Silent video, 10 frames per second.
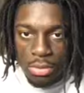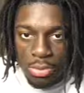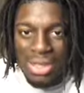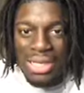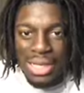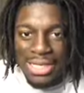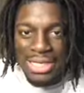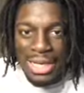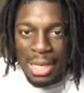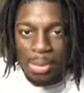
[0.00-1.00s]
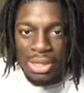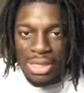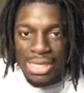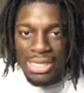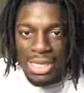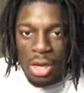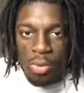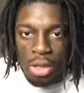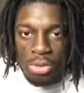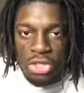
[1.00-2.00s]
Pretty nice hit. Pretty nice hit on
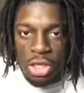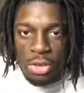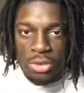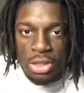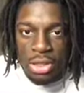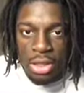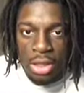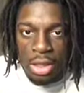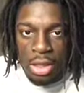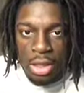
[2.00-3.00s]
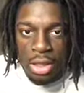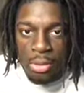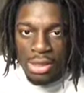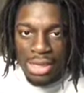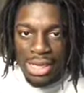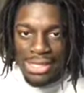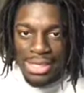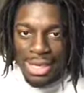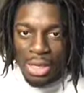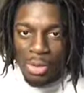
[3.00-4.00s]
Ronald Jones. Pretty nice hit.